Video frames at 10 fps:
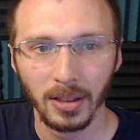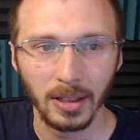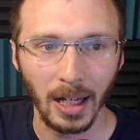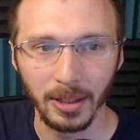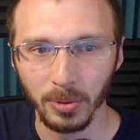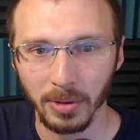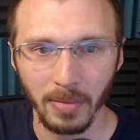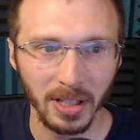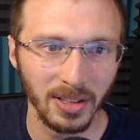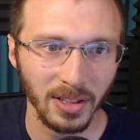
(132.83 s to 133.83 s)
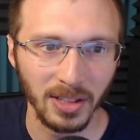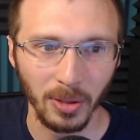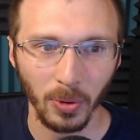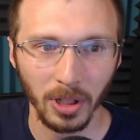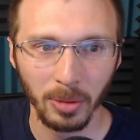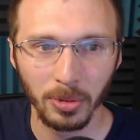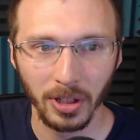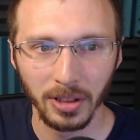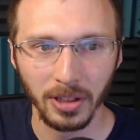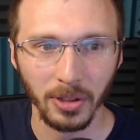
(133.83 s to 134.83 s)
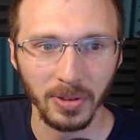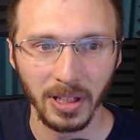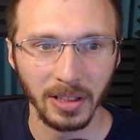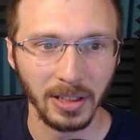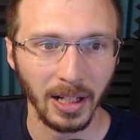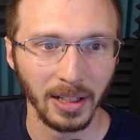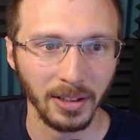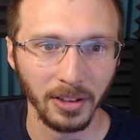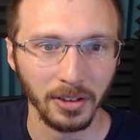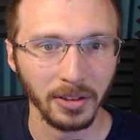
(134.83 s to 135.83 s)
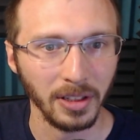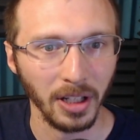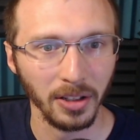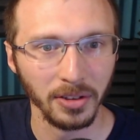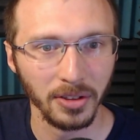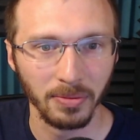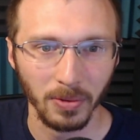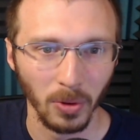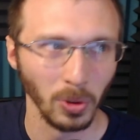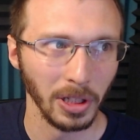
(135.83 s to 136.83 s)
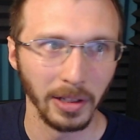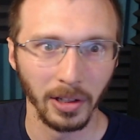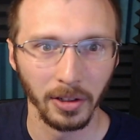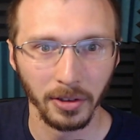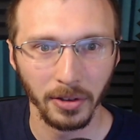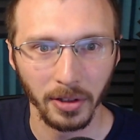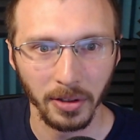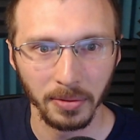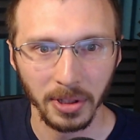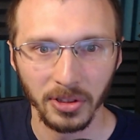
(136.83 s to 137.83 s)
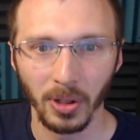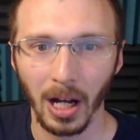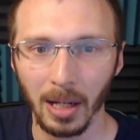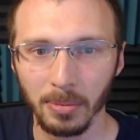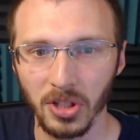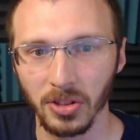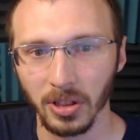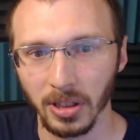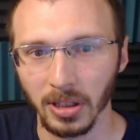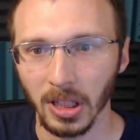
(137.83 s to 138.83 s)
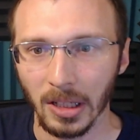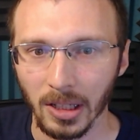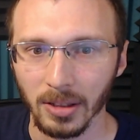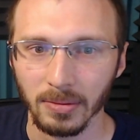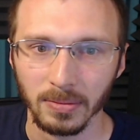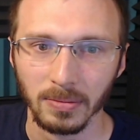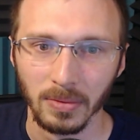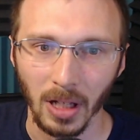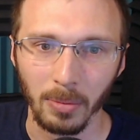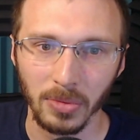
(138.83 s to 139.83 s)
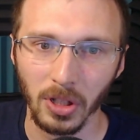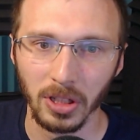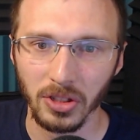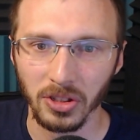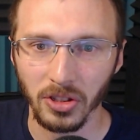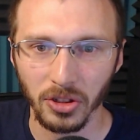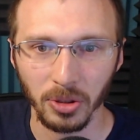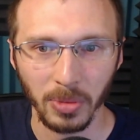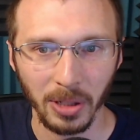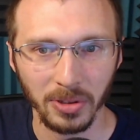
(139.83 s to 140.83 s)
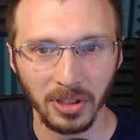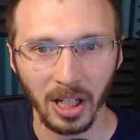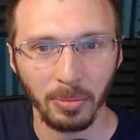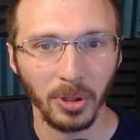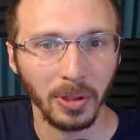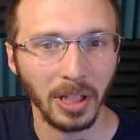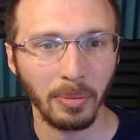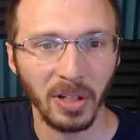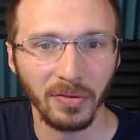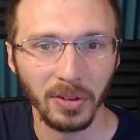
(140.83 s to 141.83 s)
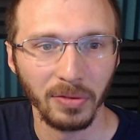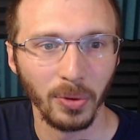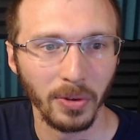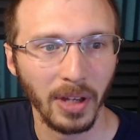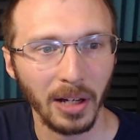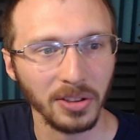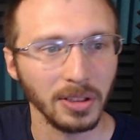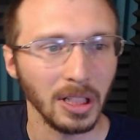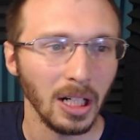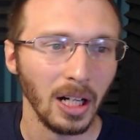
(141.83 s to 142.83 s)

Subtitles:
kind of wouldn't make sense that one upgrade, is 8,900 and the other's only 833. So I'm gonna just assume that was a typo and they meant 54,000.